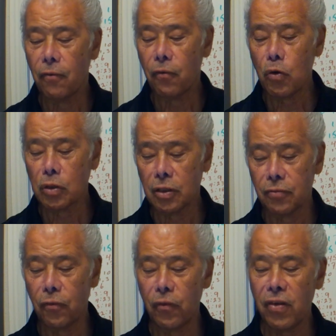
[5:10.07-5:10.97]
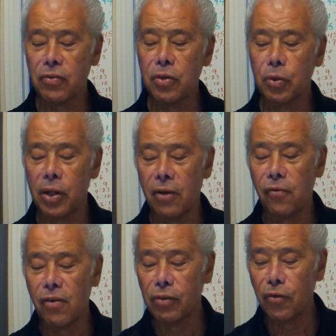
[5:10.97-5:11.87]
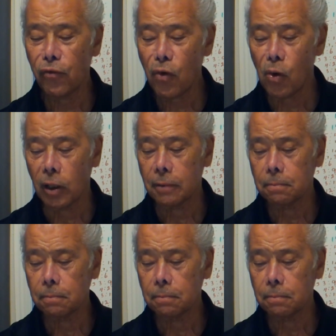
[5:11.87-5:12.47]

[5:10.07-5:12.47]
verses 53 and 54.